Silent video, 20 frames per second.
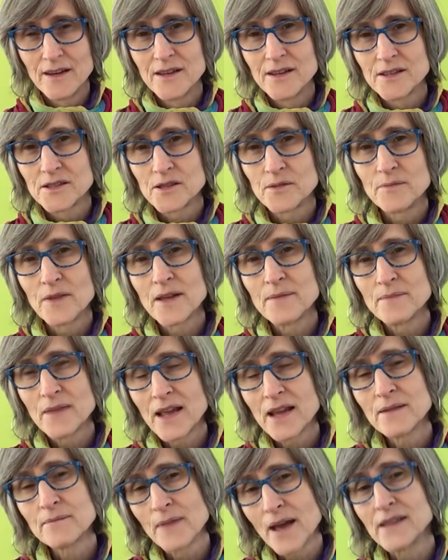So my
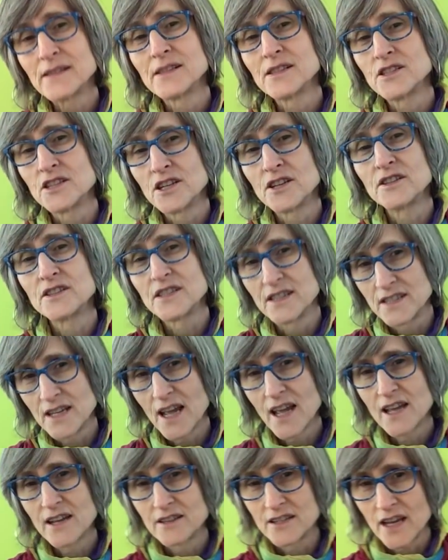main message here
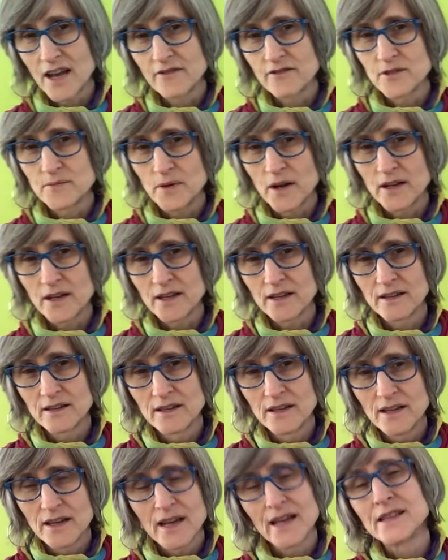today to everybody
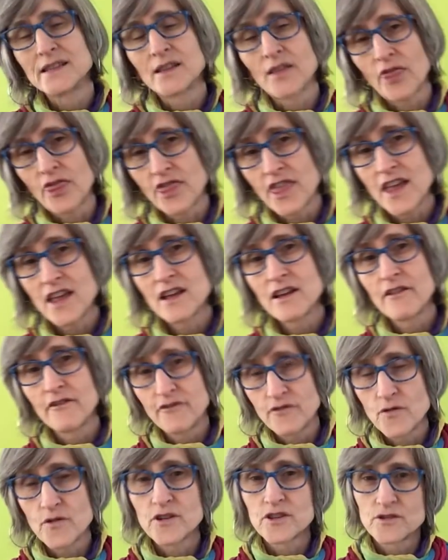is think
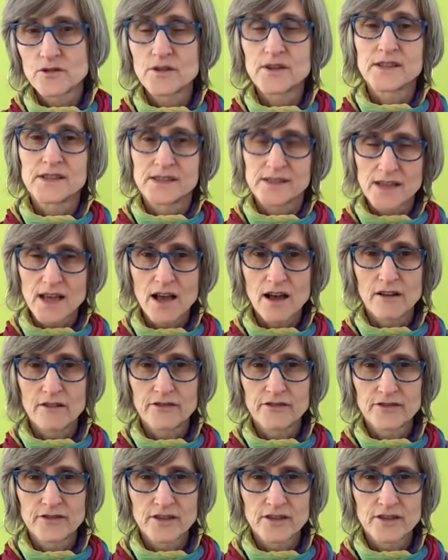for yourself